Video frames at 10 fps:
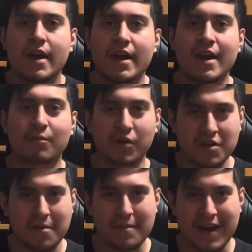and
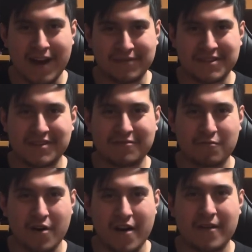William Afton,
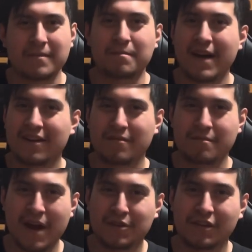where
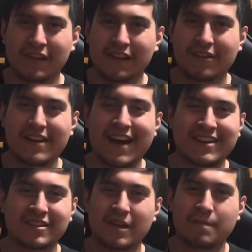Matthew Lillard
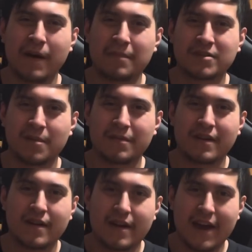actually popped up
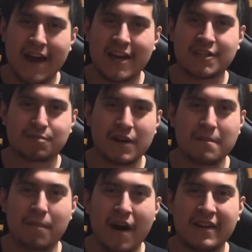as
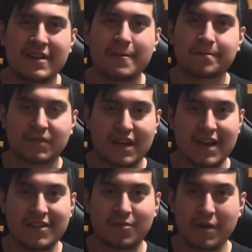Spring Bonnie,
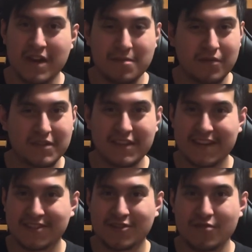And the way he moves in
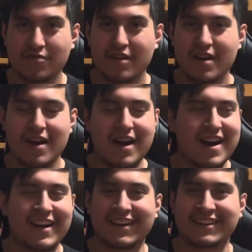that suit,
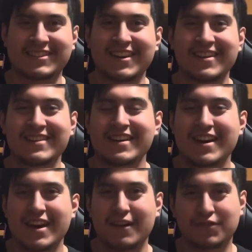I gotta say,
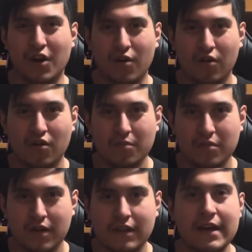if the
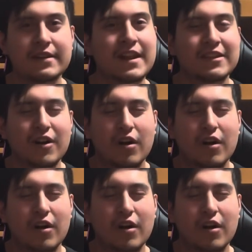whole, not the